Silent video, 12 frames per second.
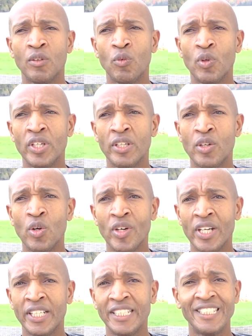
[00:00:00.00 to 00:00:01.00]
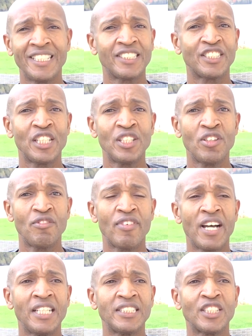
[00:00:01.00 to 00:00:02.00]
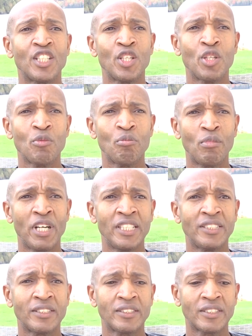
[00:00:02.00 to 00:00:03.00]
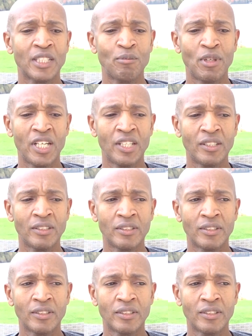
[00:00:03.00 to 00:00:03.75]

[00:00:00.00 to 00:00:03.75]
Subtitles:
where going on an extended fast might somehow